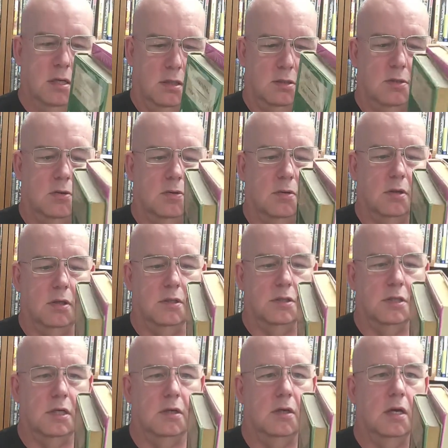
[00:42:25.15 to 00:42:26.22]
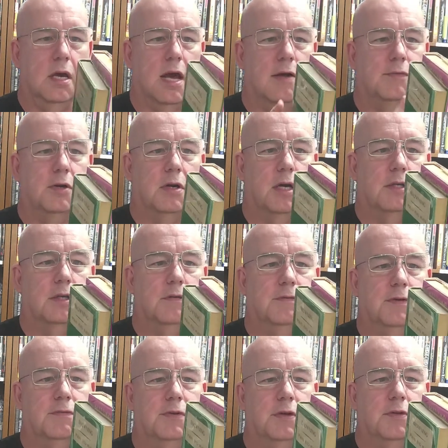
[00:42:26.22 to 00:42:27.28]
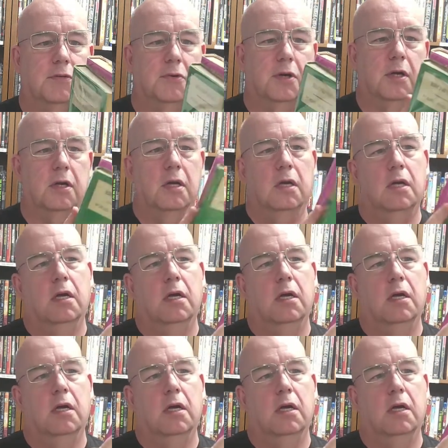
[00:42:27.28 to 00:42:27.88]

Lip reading: So you see, after 1953,